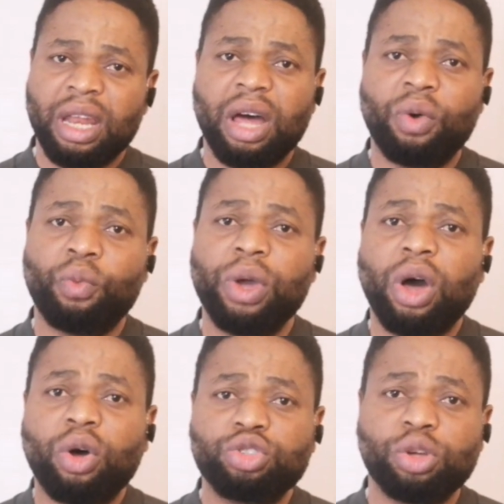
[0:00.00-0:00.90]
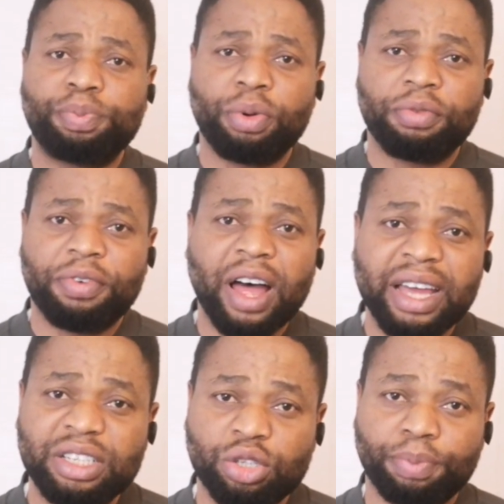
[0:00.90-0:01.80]
Now, we also
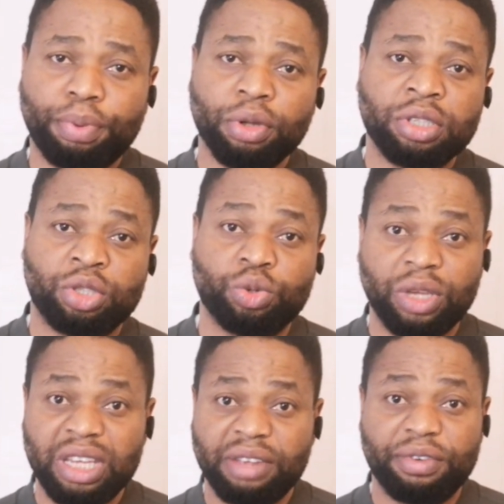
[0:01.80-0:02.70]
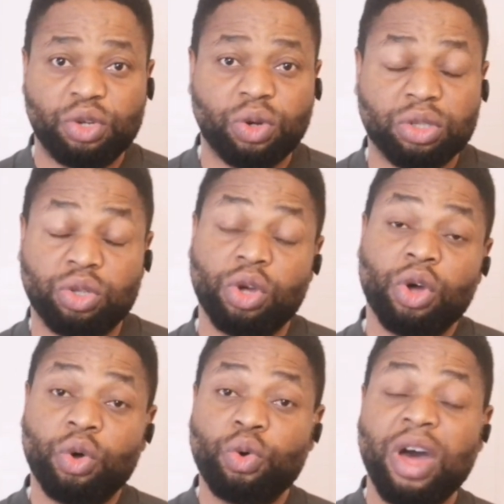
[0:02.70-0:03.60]
provide support to individuals
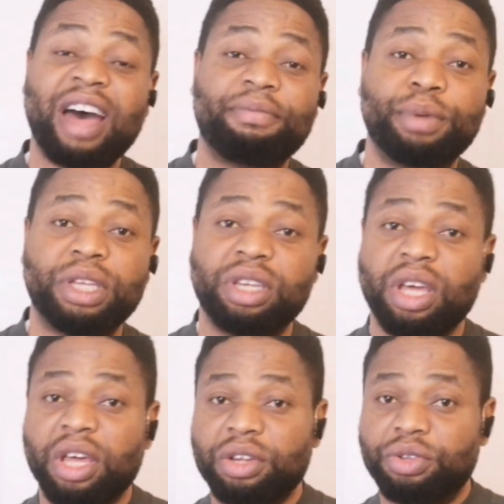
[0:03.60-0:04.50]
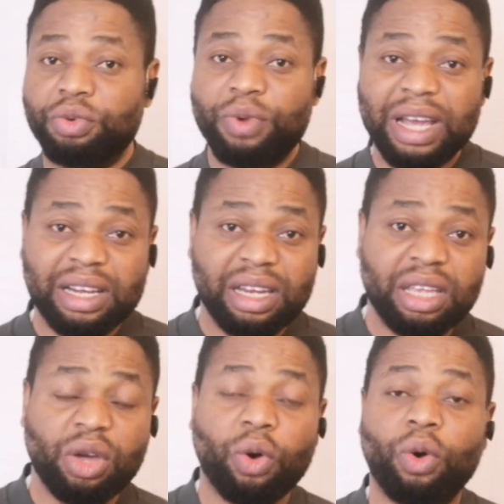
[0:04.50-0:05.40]
who have been
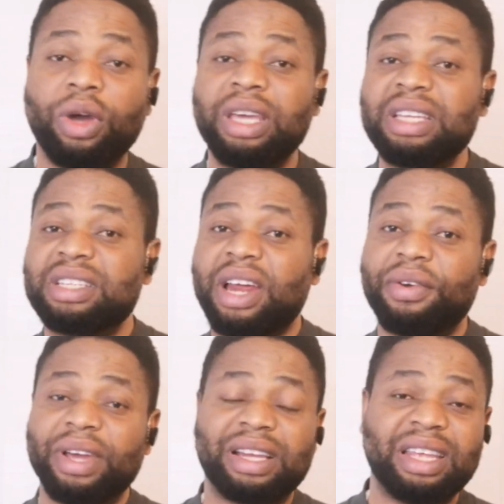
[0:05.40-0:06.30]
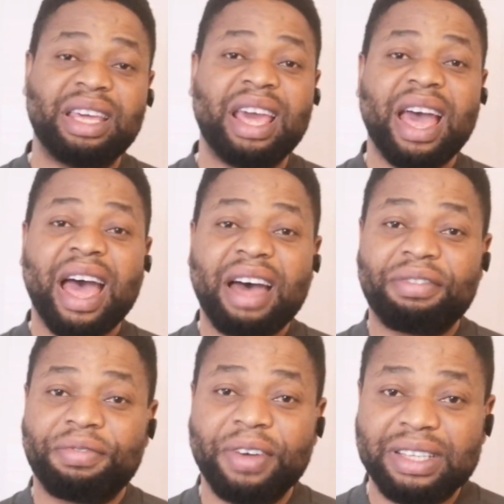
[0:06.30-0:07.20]
directly or indirectly
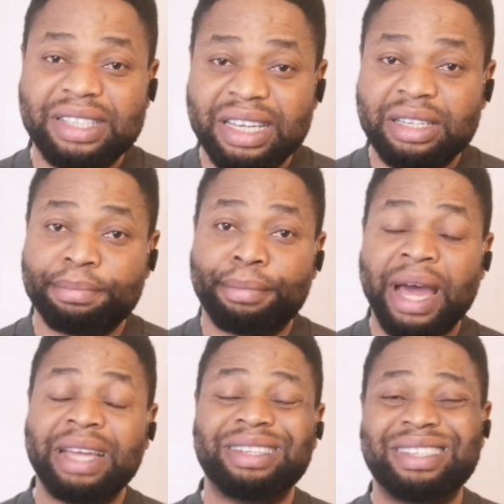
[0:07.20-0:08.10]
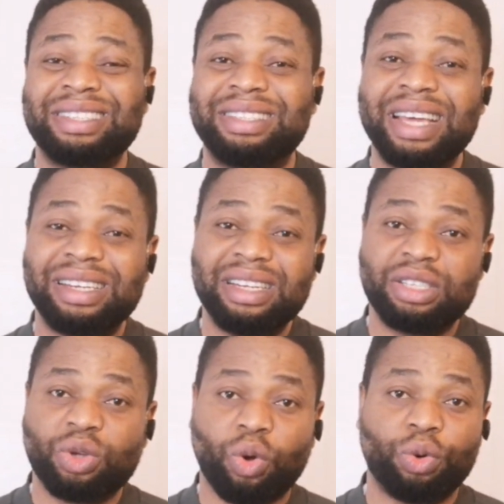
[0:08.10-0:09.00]
affected by this deadly
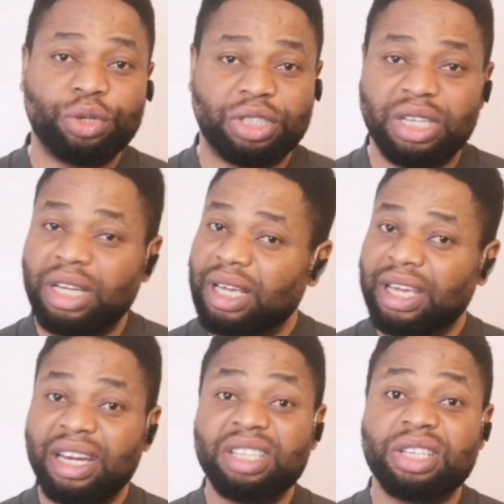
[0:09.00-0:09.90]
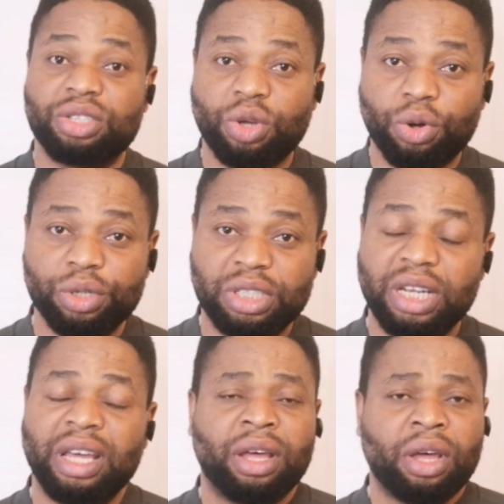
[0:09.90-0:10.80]
scourge. It is a scourge.
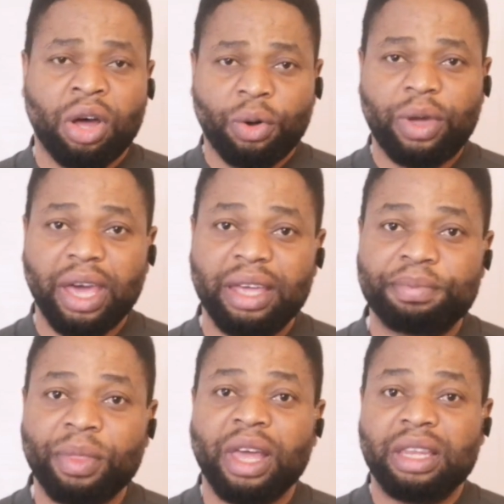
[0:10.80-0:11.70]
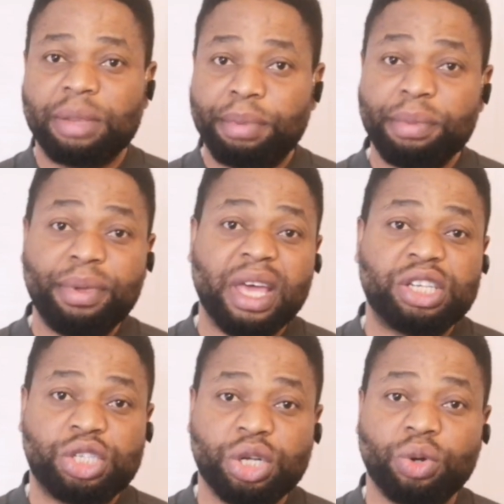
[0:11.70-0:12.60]
Okay, the
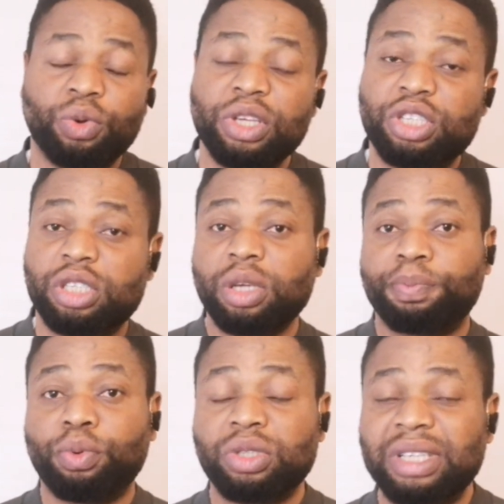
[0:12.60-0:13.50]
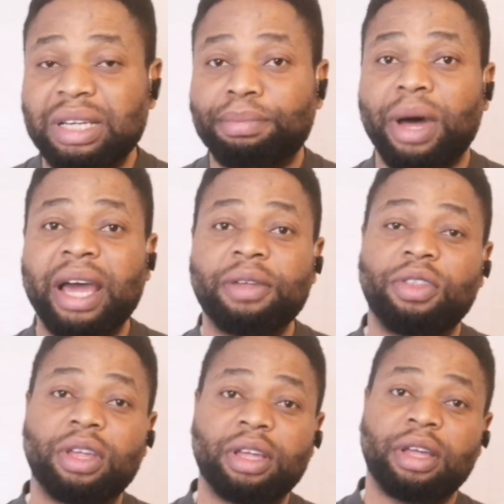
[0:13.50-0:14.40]
BBS show is supported by
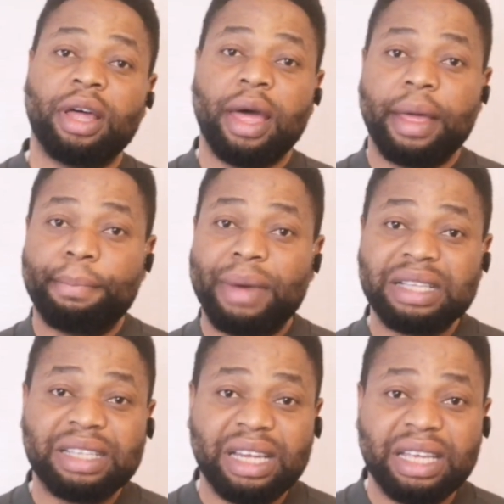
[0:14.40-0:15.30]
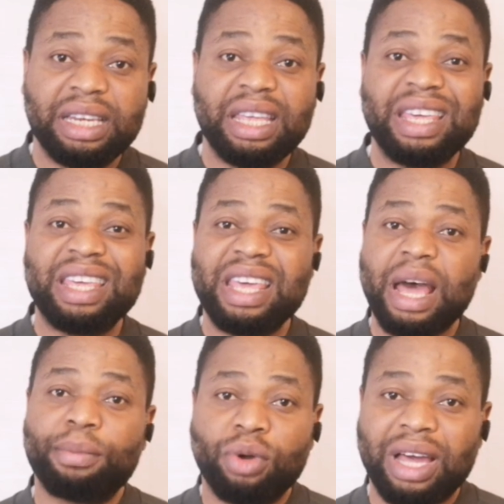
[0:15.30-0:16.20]
the Magdalene
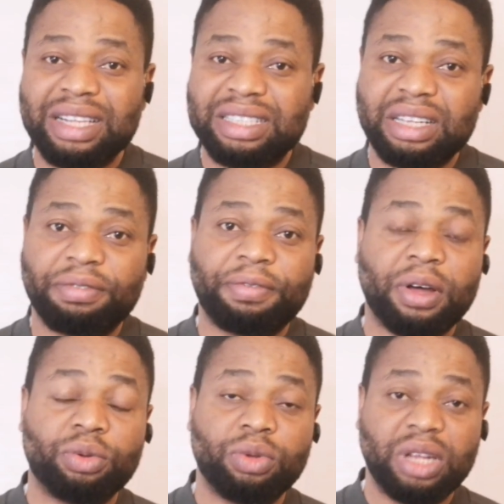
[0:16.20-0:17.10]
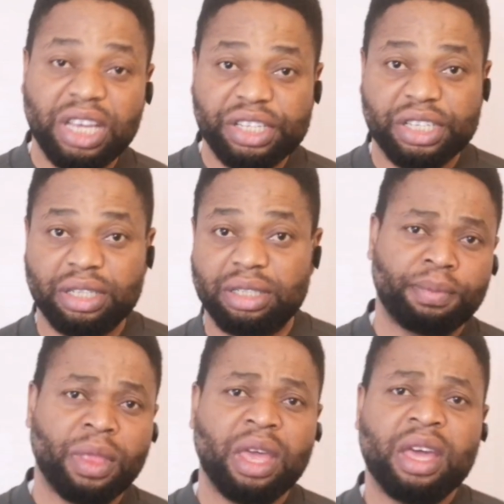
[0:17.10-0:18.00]
Iyamu Cancer Foundation.
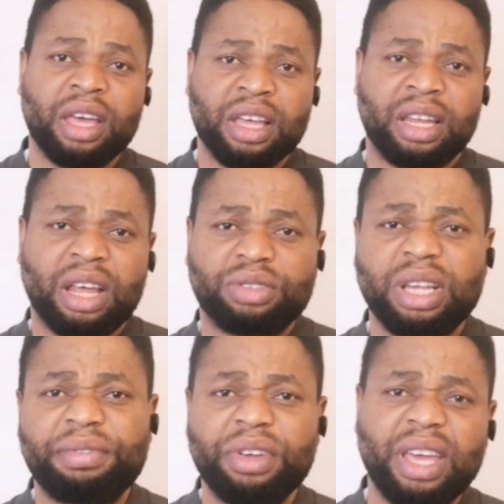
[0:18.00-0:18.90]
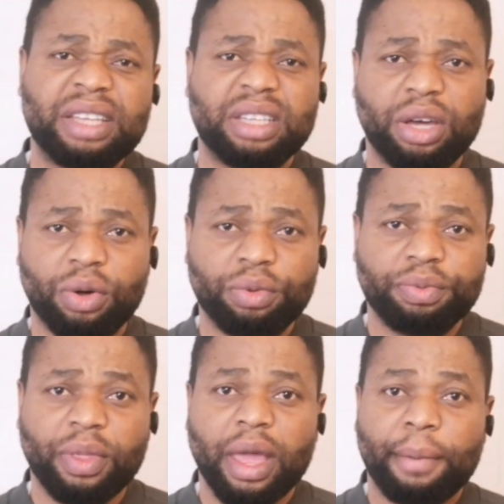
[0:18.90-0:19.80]
Now, several years ago,
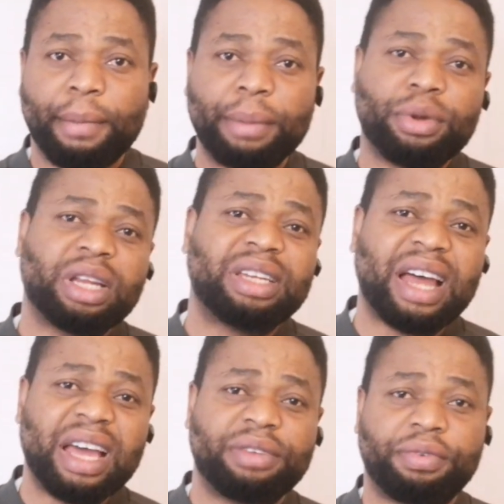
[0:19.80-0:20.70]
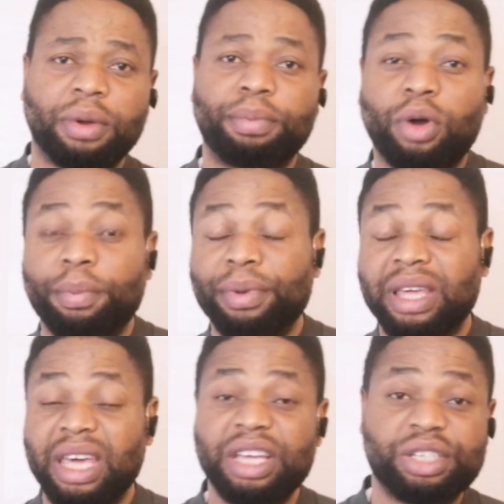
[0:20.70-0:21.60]
my mother died from
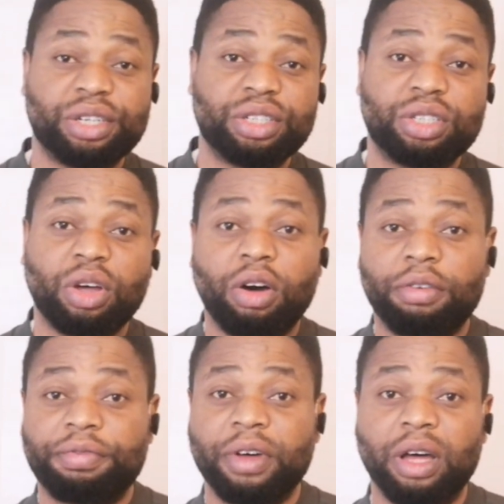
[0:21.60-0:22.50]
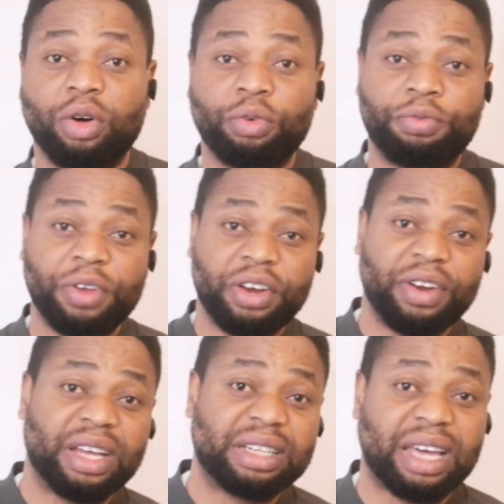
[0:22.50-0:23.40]
complications of
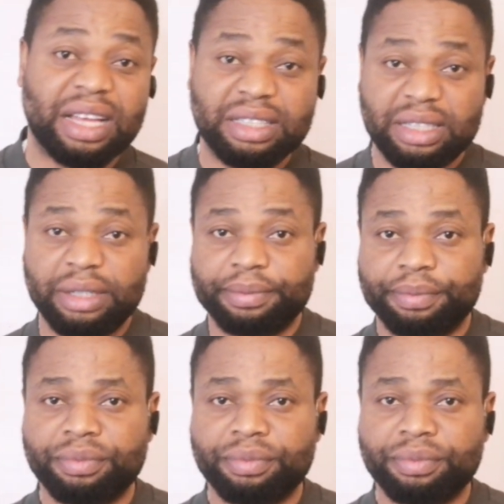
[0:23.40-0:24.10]
ovarian cancer.